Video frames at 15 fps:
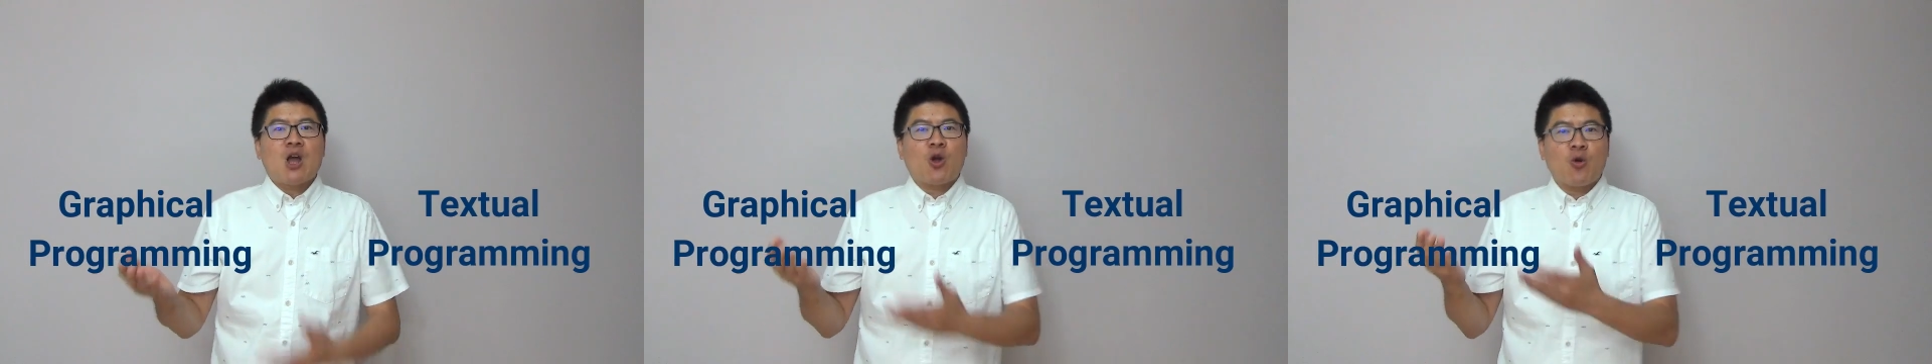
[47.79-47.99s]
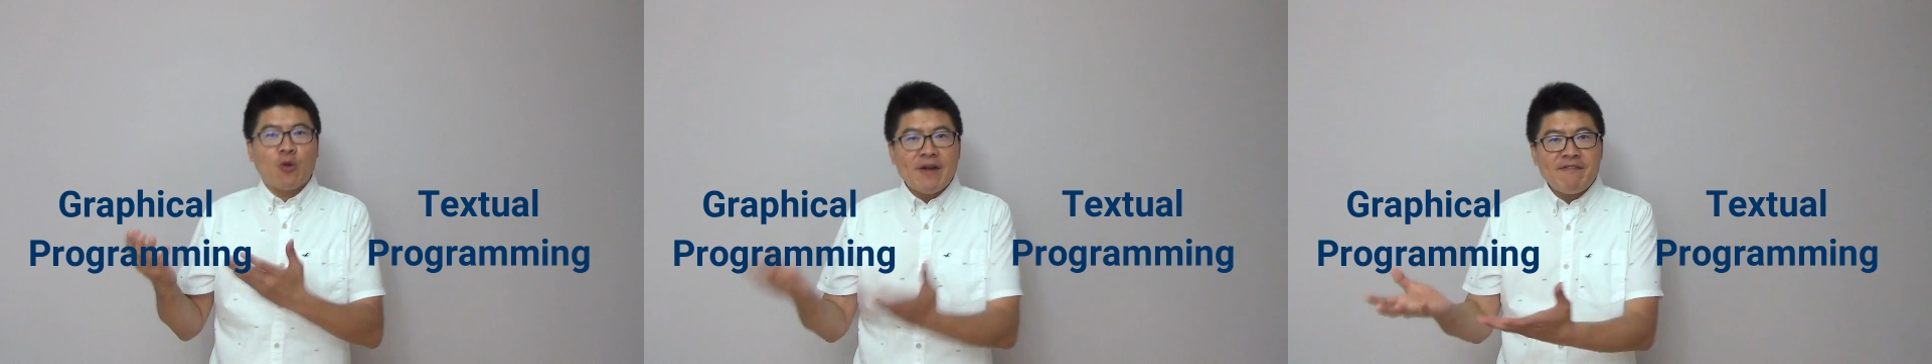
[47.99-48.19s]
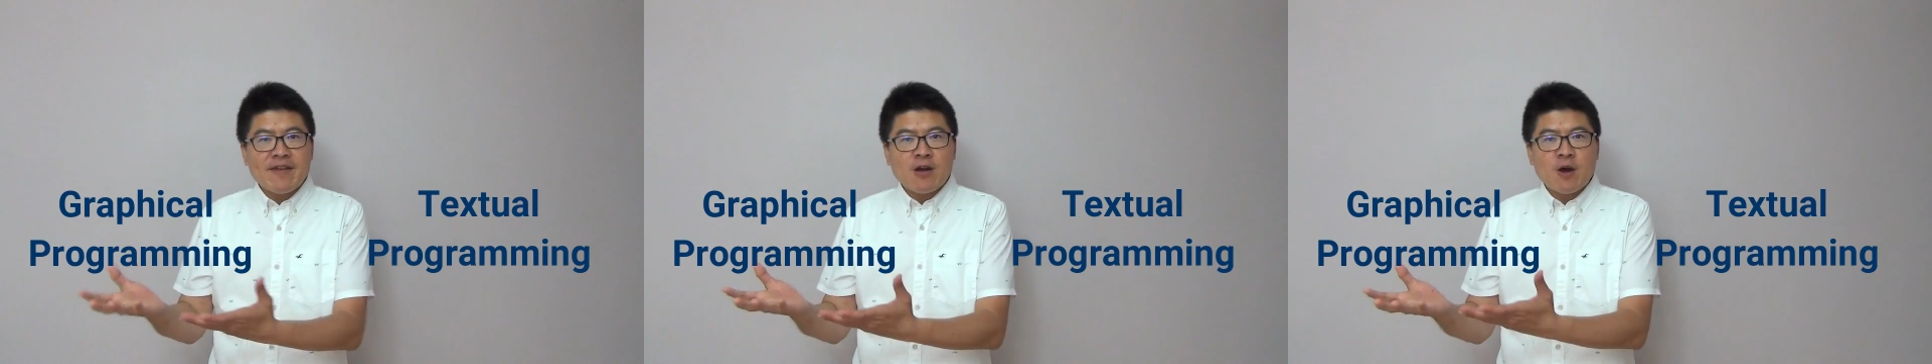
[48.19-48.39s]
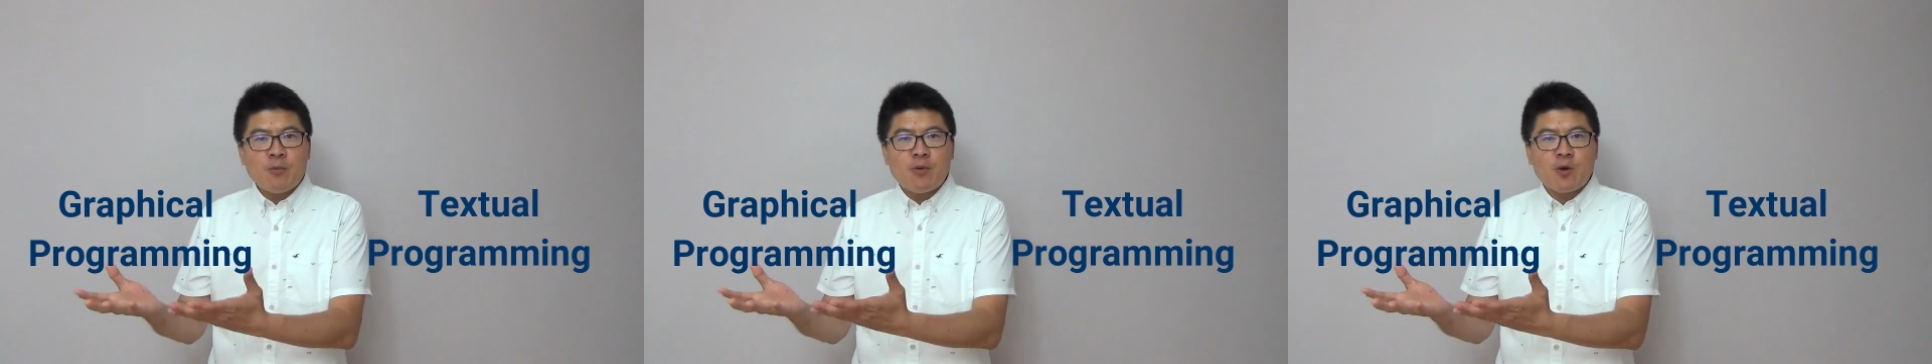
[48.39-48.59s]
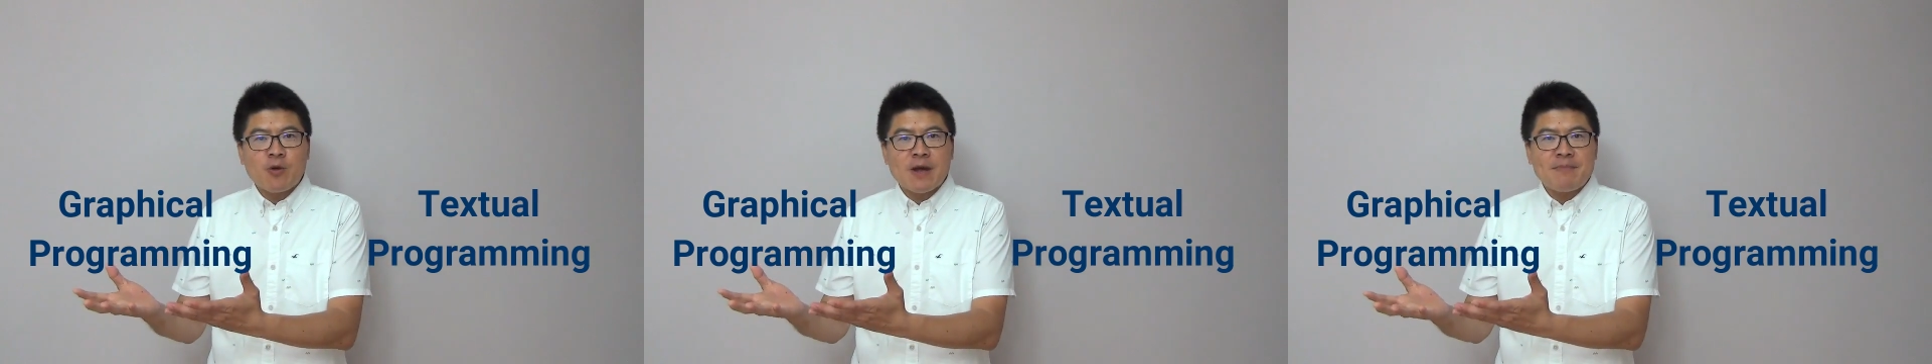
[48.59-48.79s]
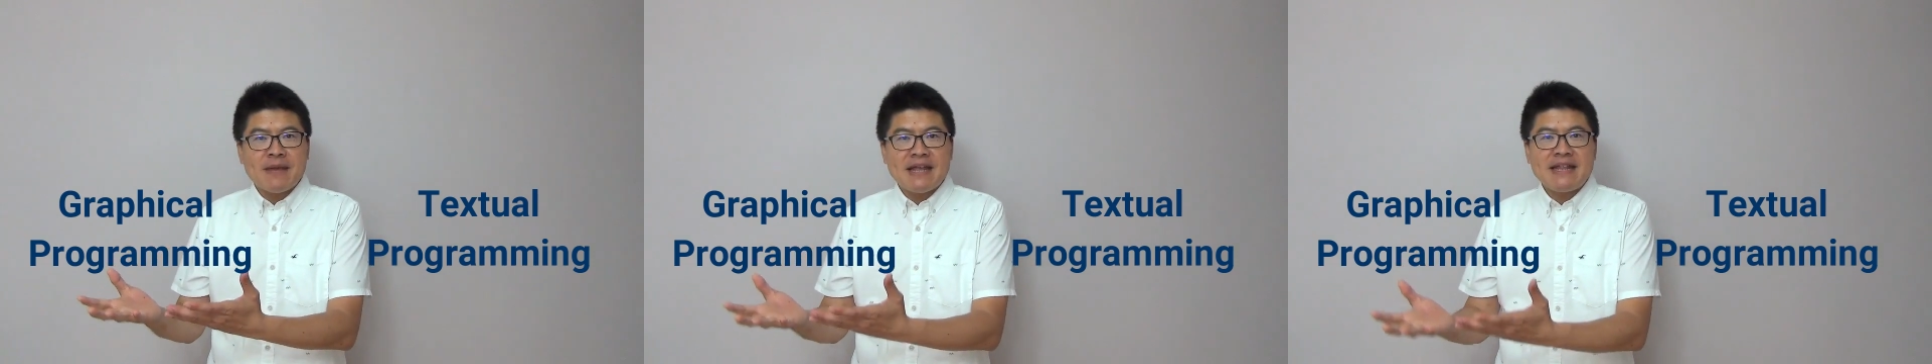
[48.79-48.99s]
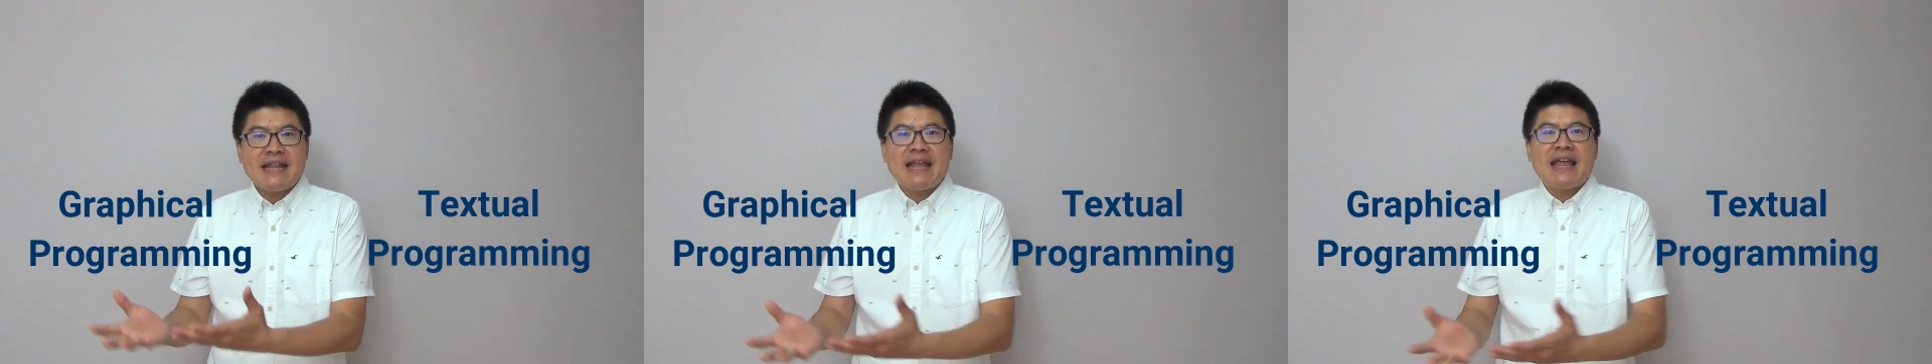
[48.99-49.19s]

graphical programming